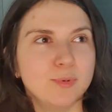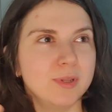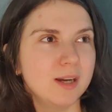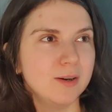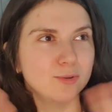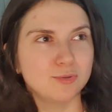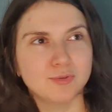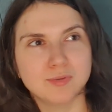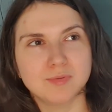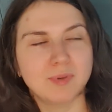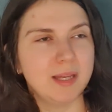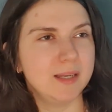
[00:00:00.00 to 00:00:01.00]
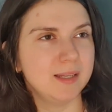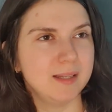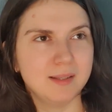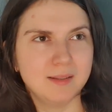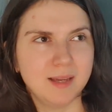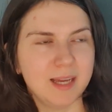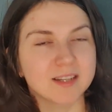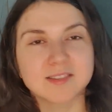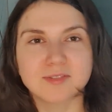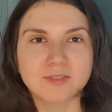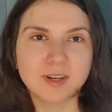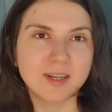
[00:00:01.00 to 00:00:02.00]
without any
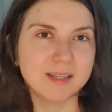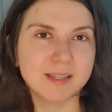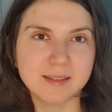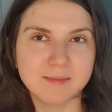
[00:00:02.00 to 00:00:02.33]
extra